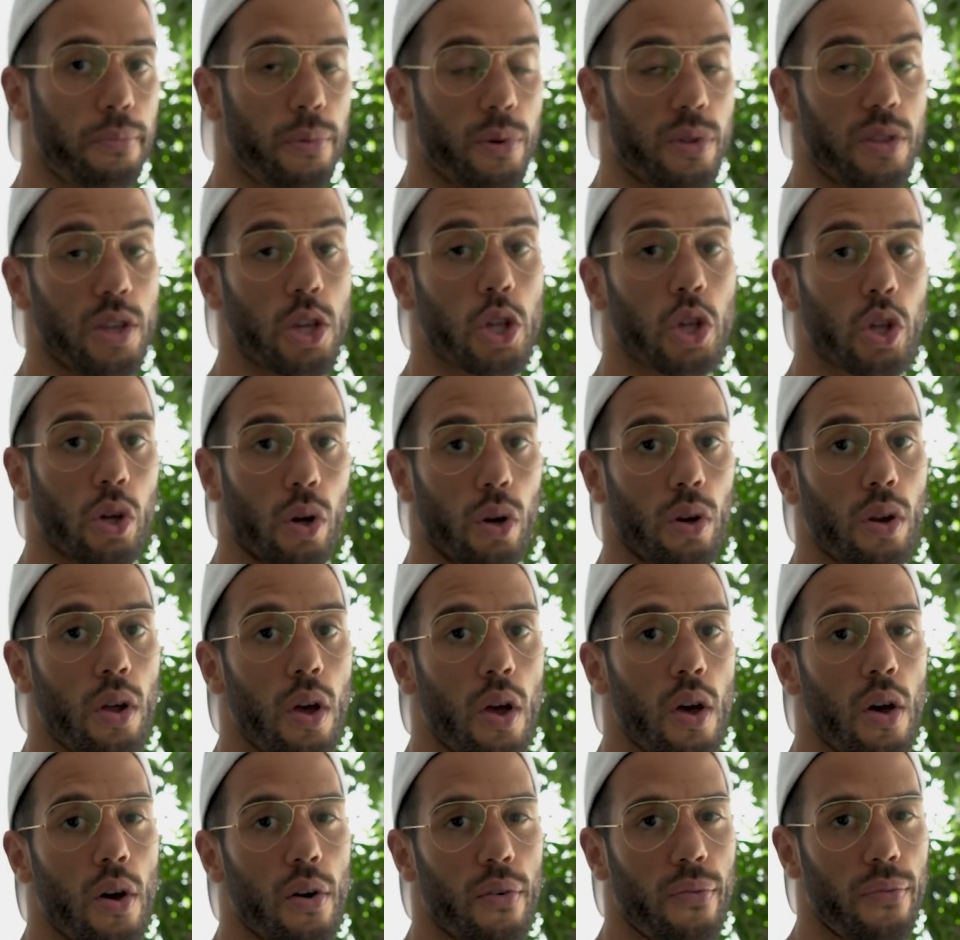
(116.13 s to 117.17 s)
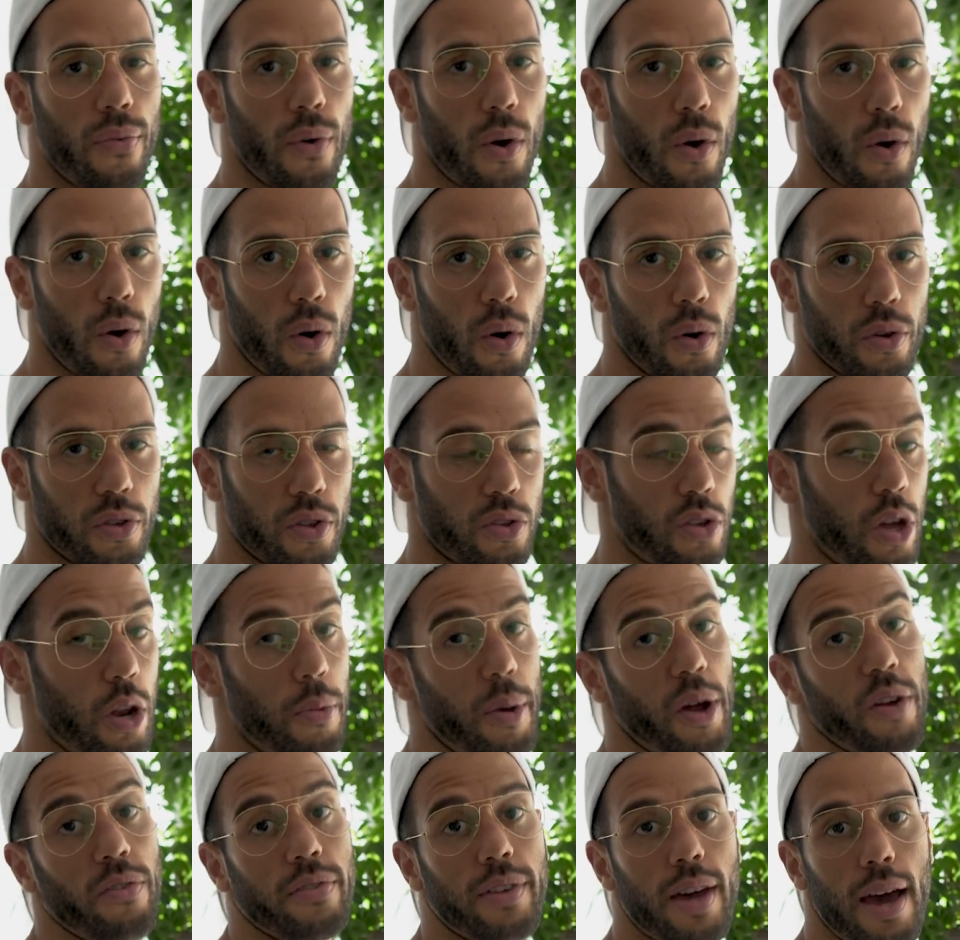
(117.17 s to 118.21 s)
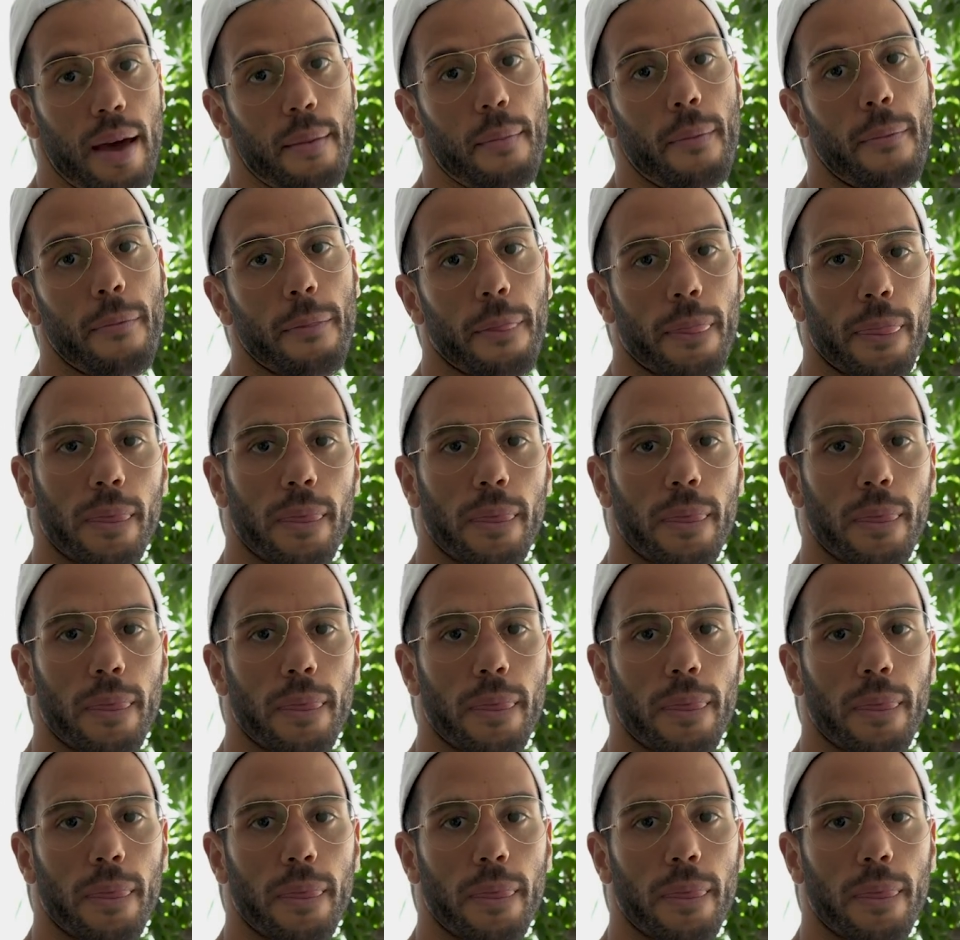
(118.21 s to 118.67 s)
position for a certain amount of time.